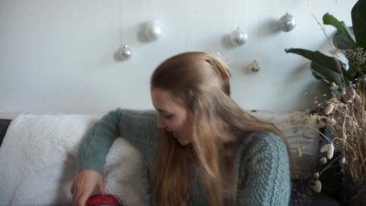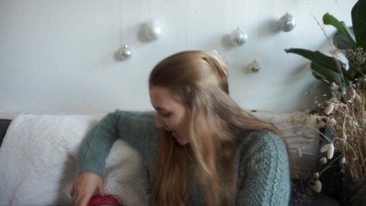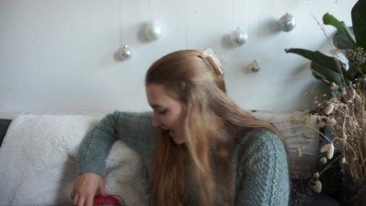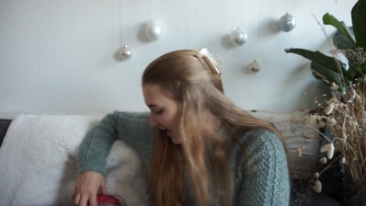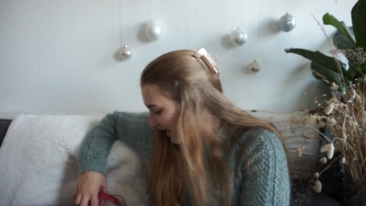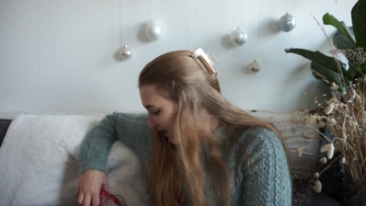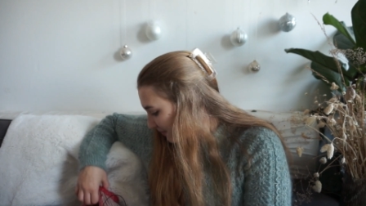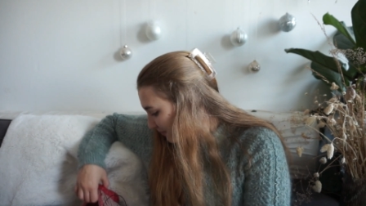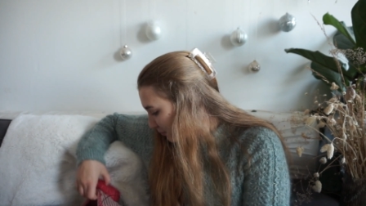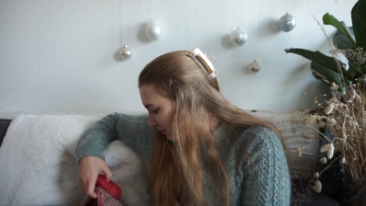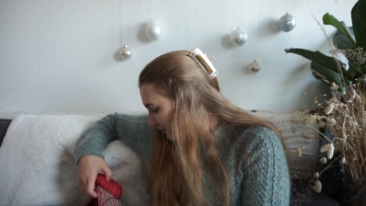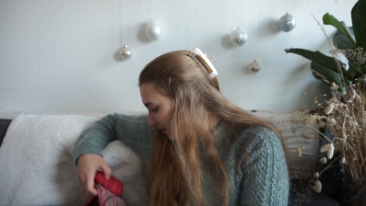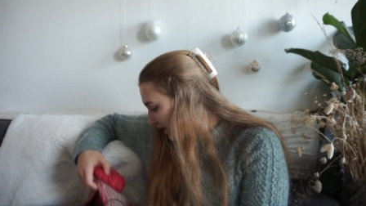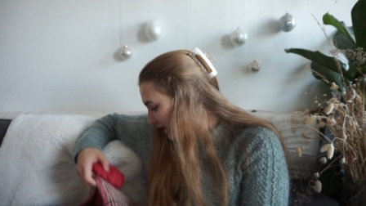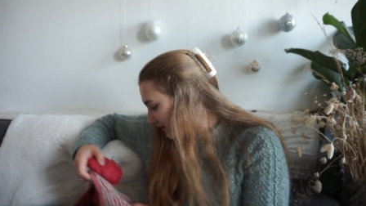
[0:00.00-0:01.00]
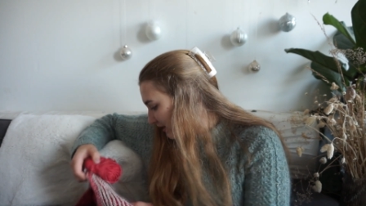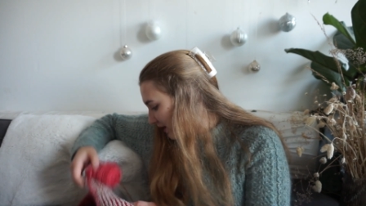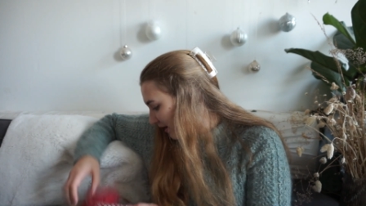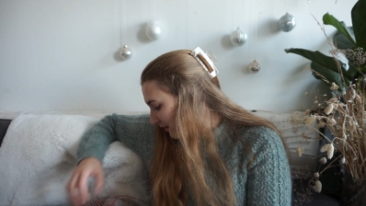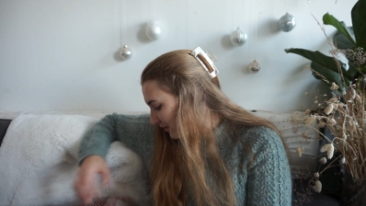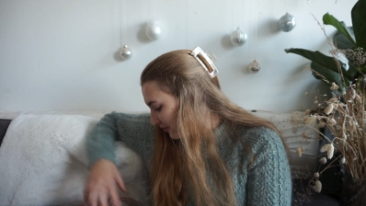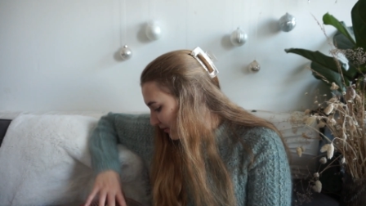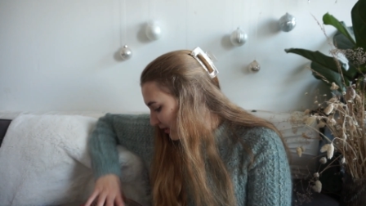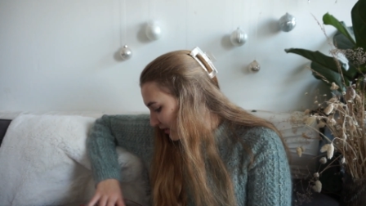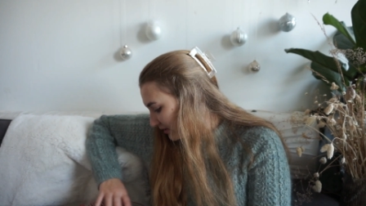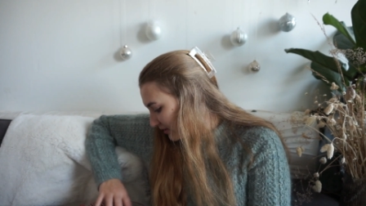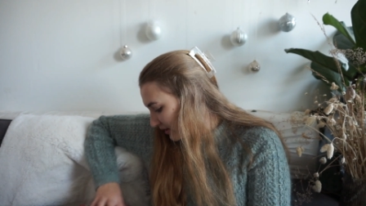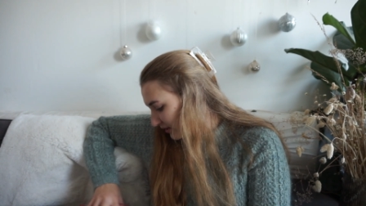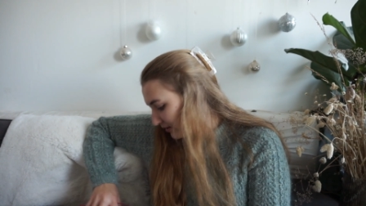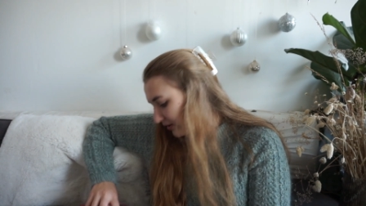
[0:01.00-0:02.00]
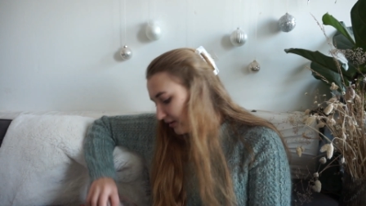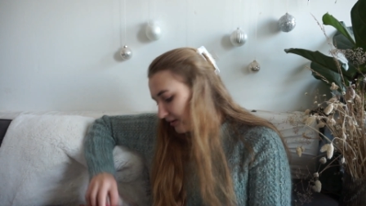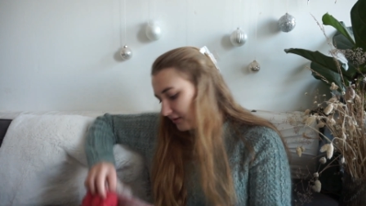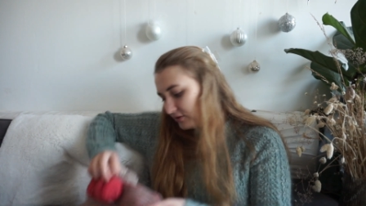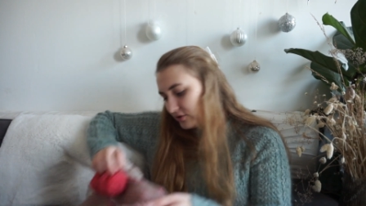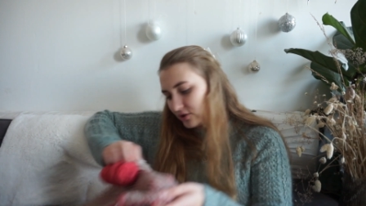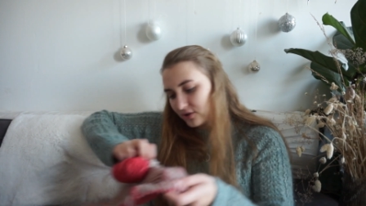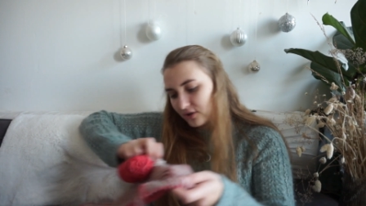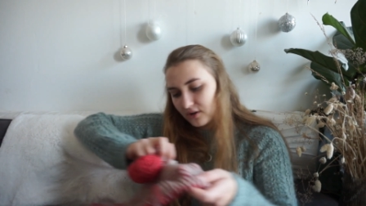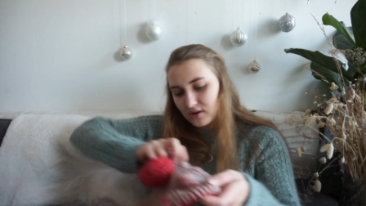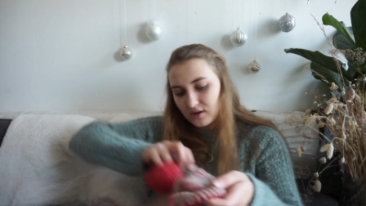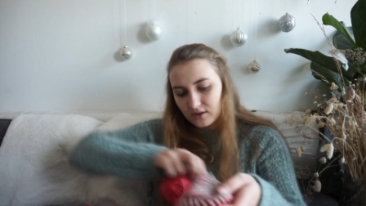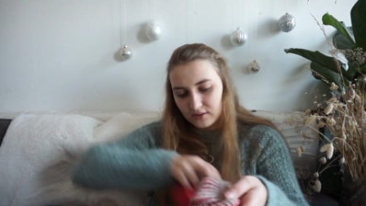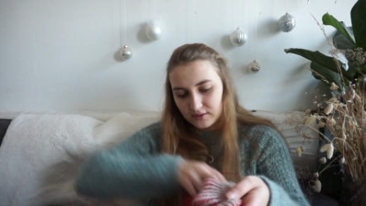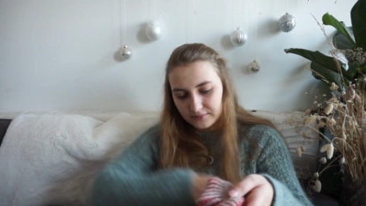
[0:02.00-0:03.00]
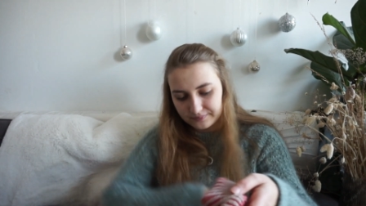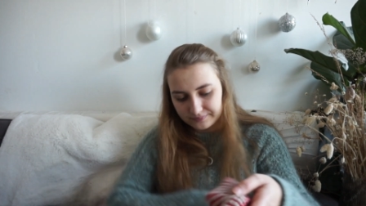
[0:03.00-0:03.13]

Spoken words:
I'm right now knitting on a shawl,